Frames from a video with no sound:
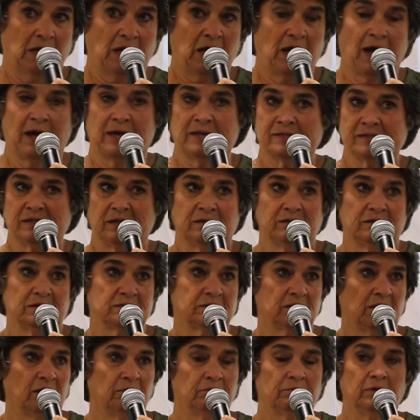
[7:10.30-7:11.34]
I see
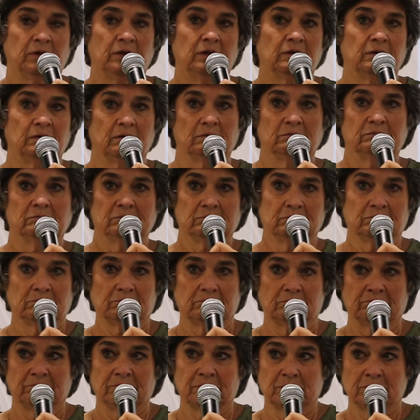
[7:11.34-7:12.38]
this every year.
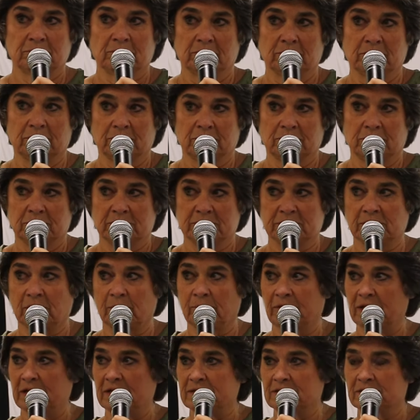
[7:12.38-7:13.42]

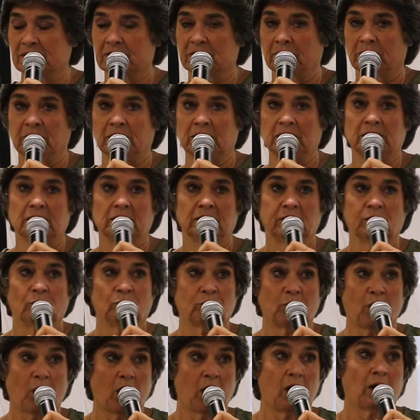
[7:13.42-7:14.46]
Somebody submitted the
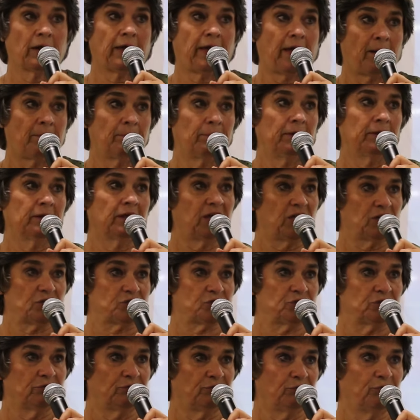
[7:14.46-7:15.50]
wrong
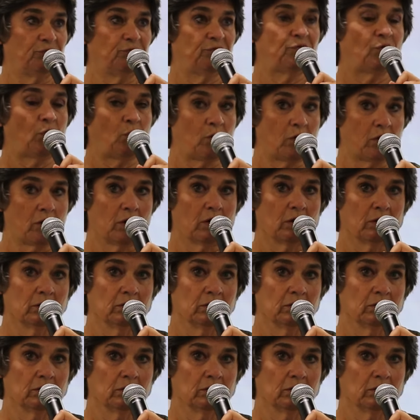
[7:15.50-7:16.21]
application for